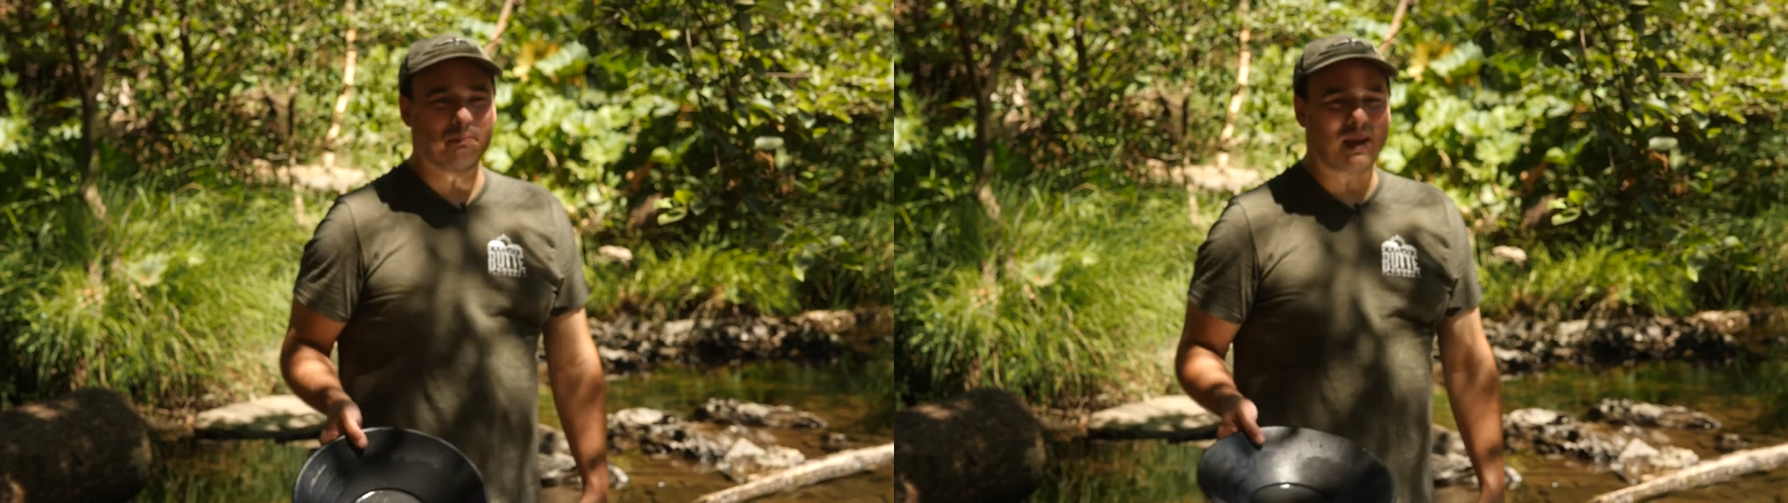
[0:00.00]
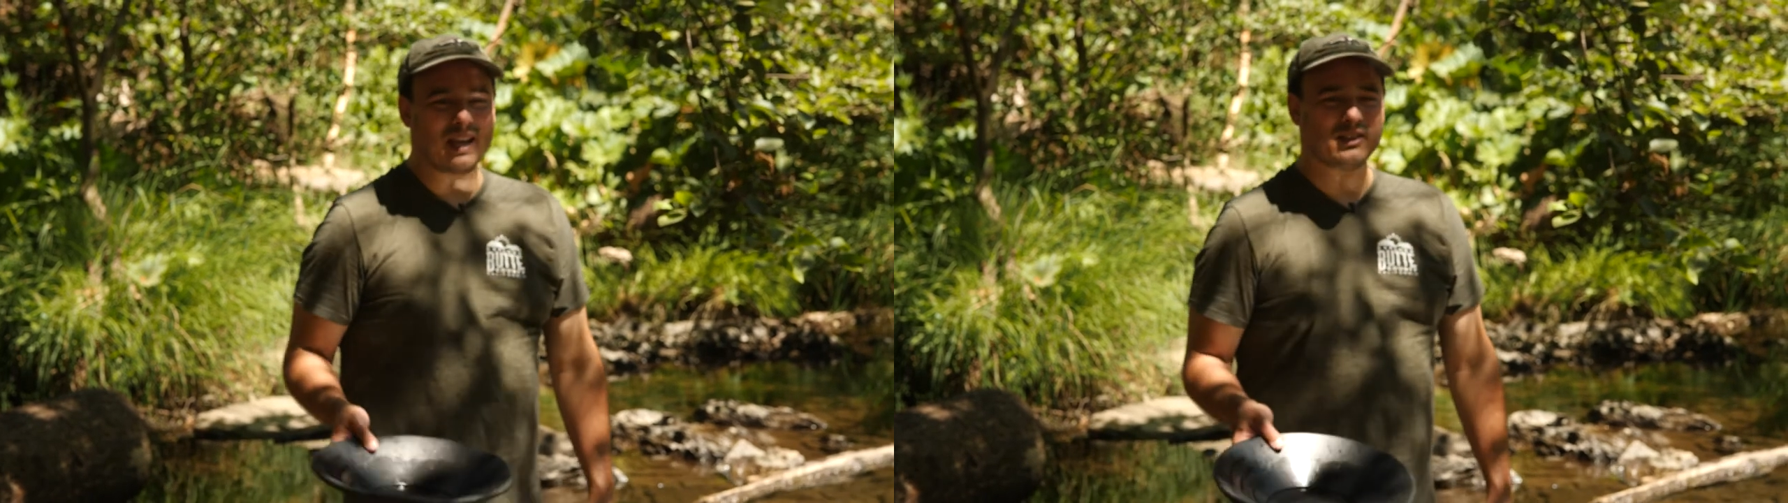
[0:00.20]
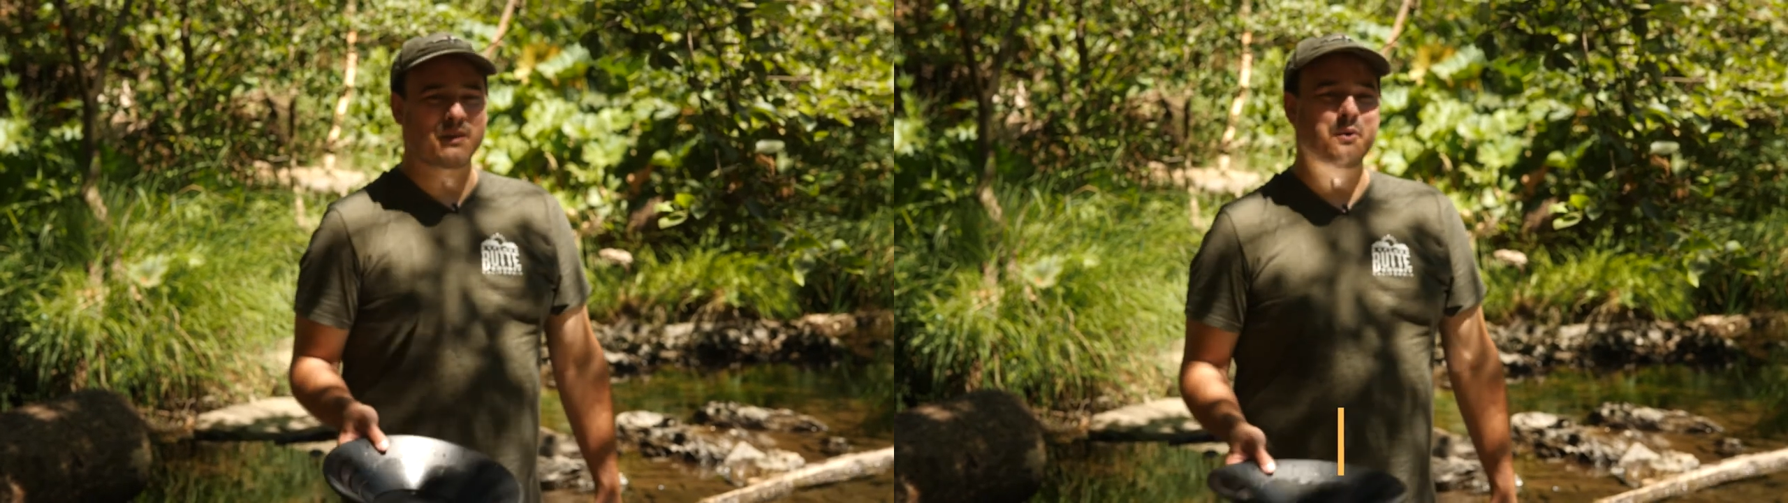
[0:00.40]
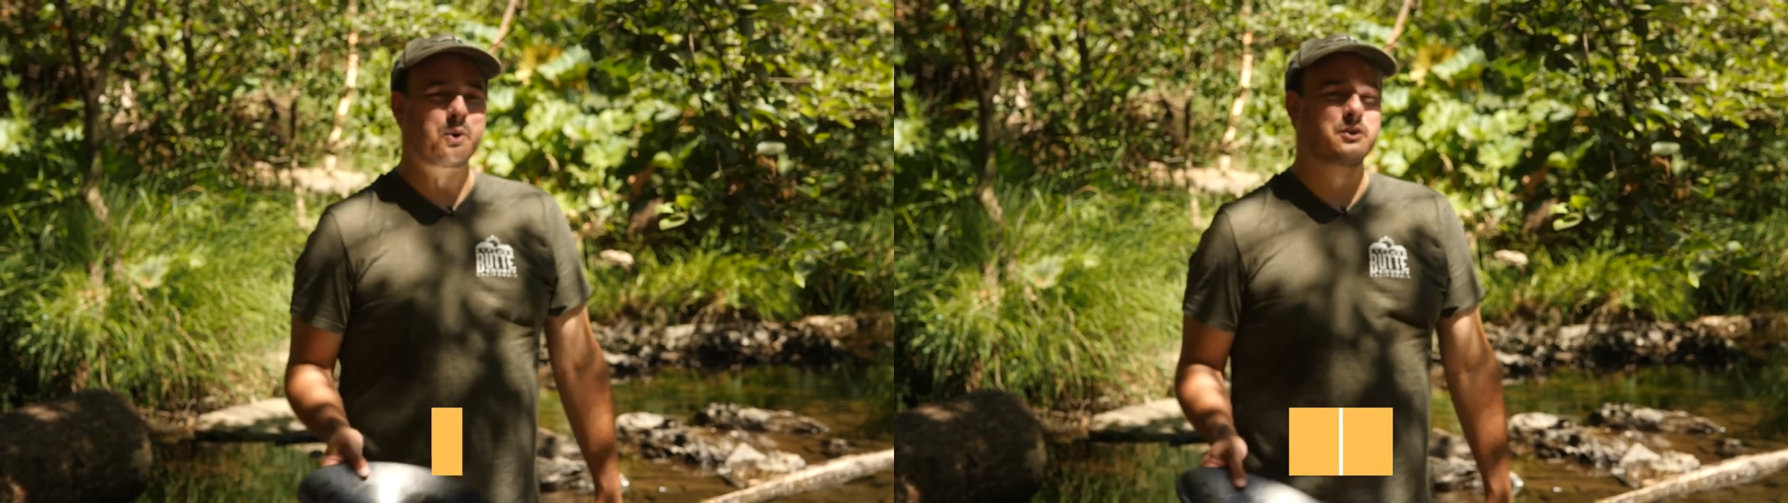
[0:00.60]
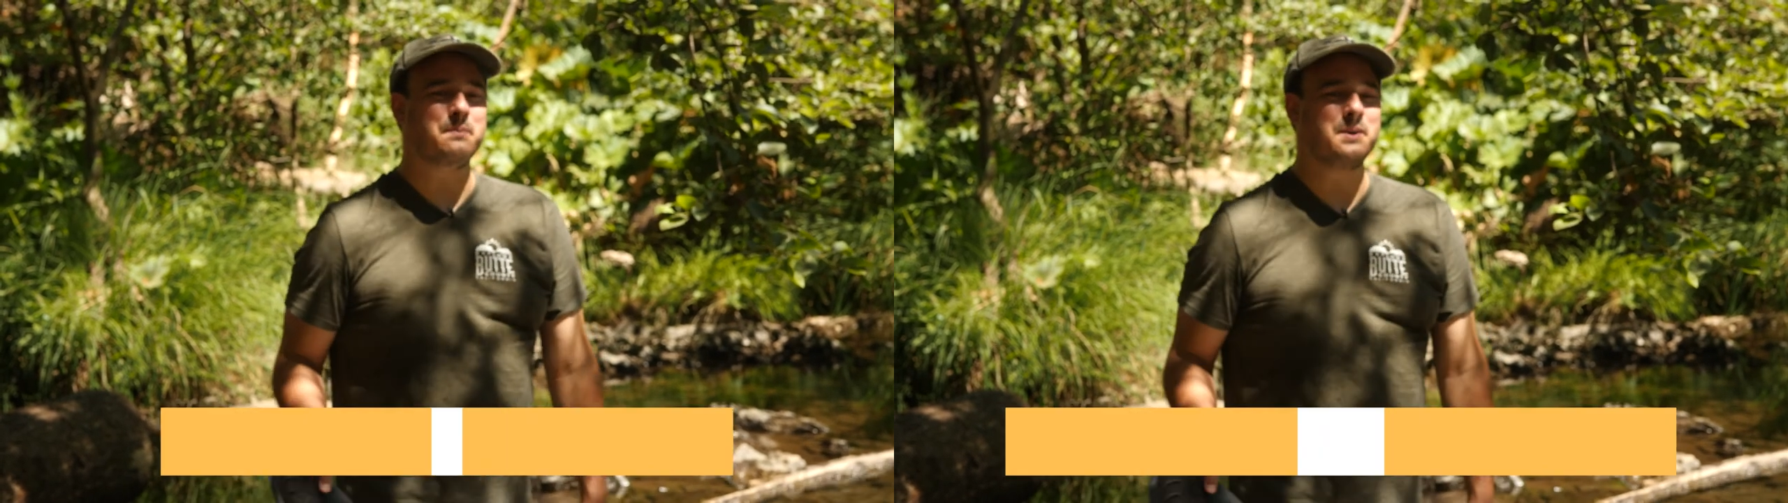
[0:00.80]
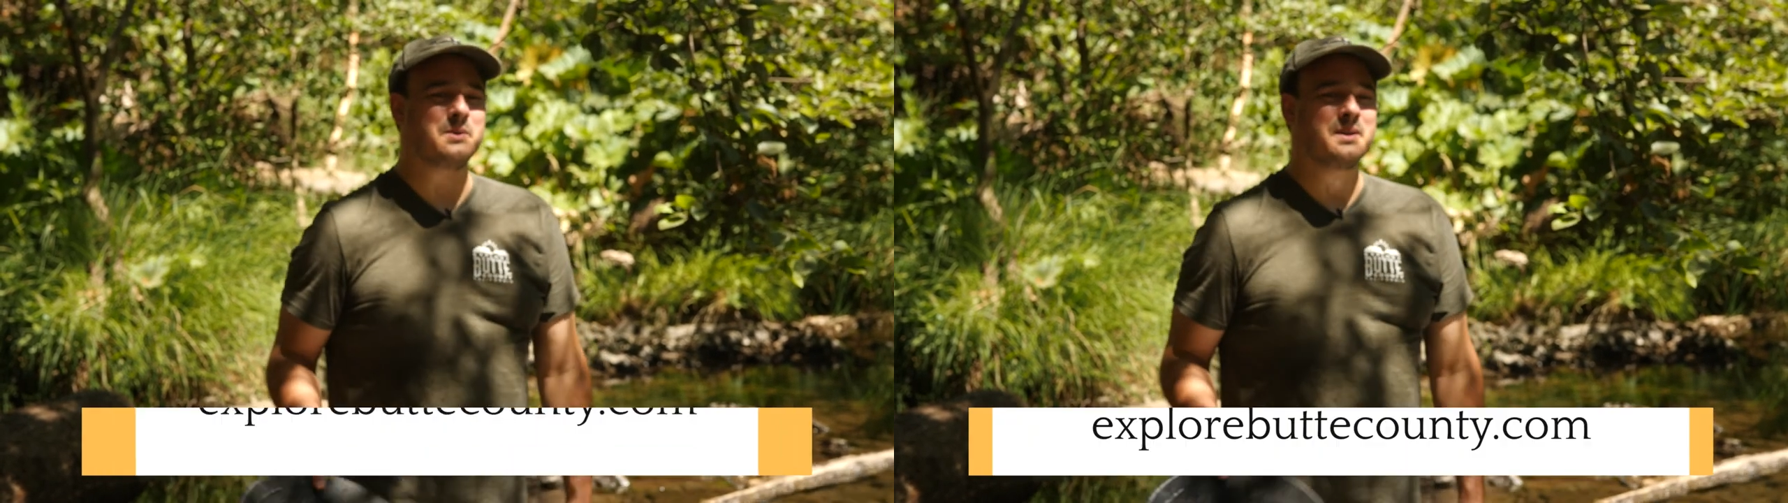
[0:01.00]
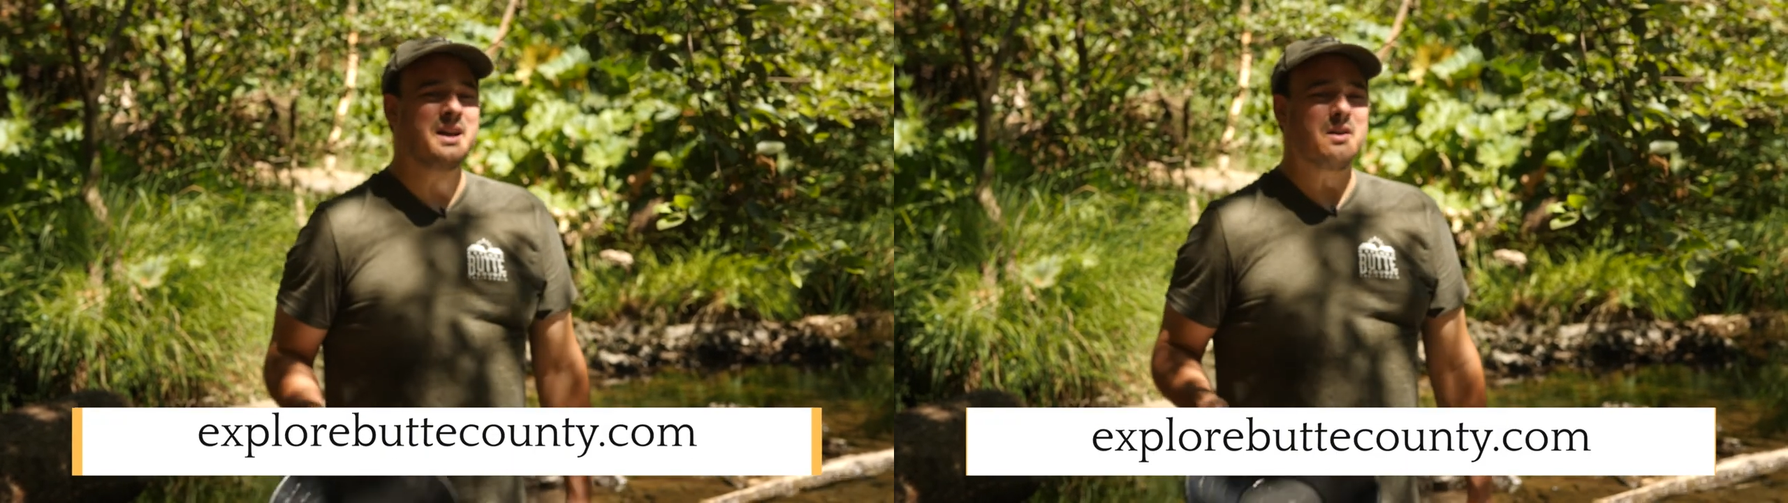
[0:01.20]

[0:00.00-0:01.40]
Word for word: page on Forks of Butte